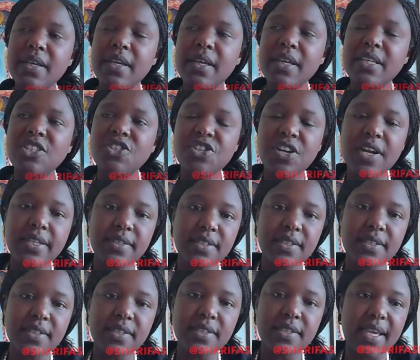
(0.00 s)

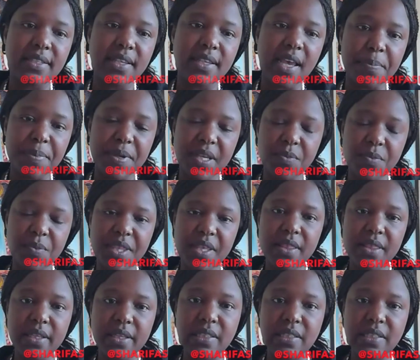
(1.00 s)
interesting is happening within this